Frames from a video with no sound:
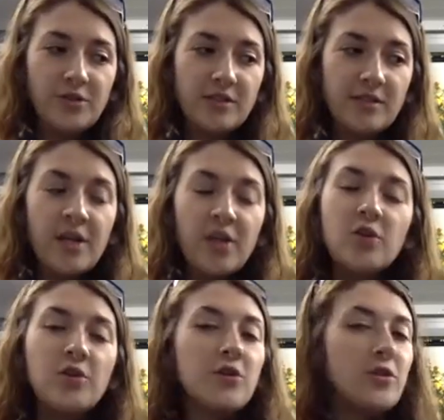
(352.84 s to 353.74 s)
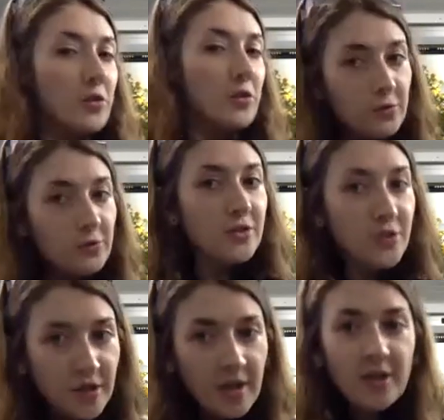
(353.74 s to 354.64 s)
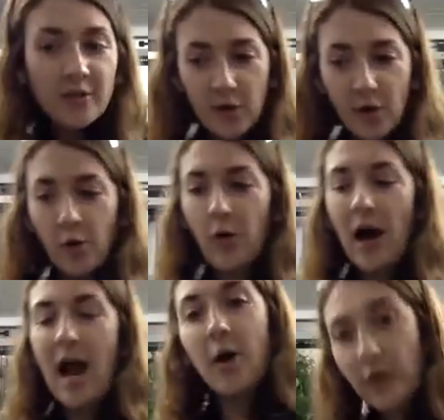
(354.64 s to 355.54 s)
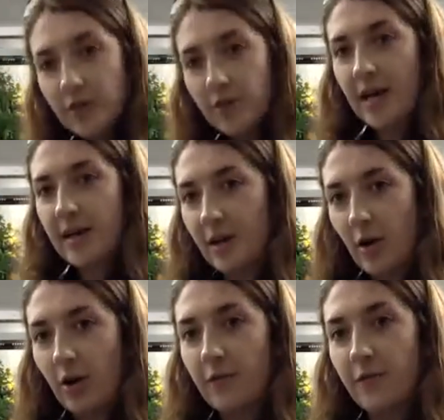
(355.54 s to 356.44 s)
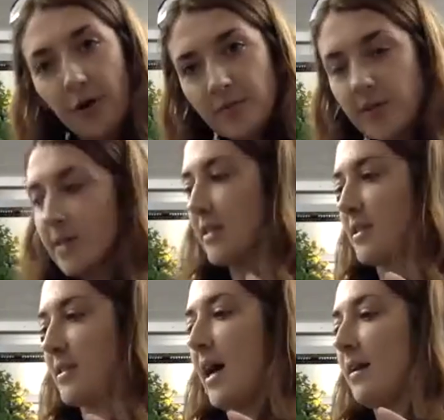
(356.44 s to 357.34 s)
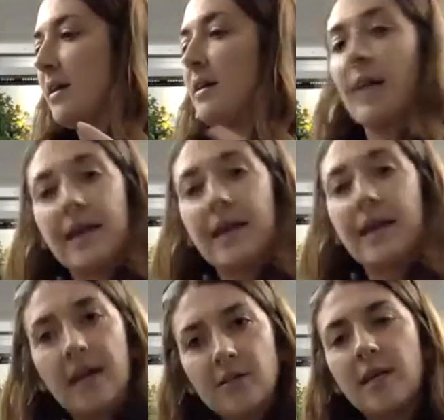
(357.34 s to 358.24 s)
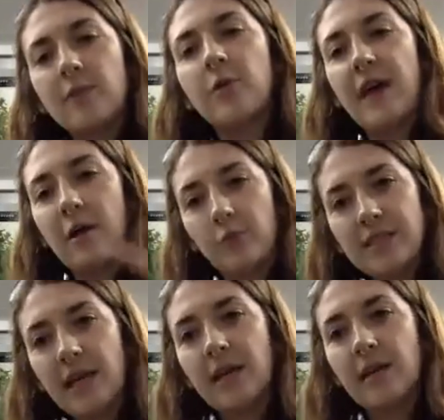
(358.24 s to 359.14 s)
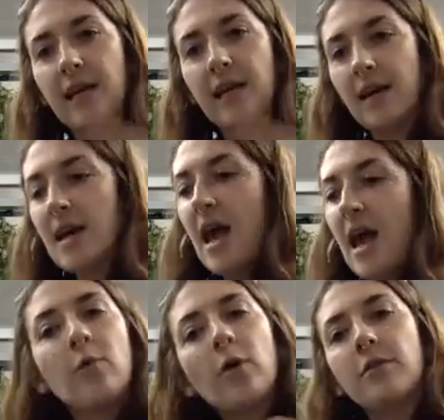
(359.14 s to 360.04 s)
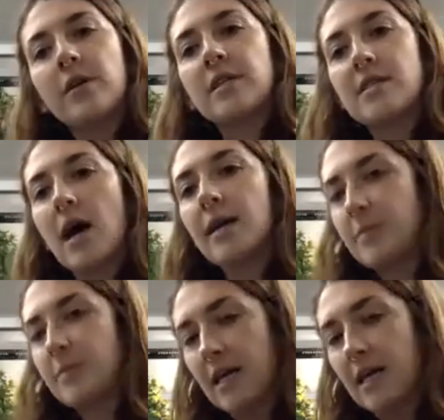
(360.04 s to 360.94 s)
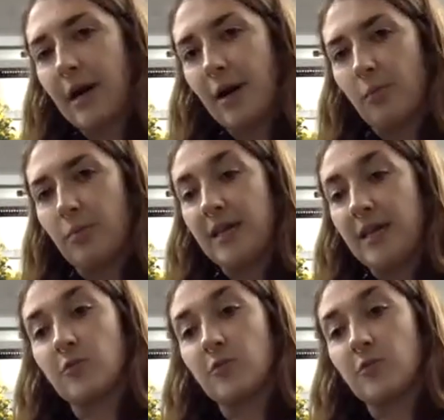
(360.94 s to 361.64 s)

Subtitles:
which is huge. So how we do that in our farms is that, like I sort of said, with that recycling, any water that is not uptaken by our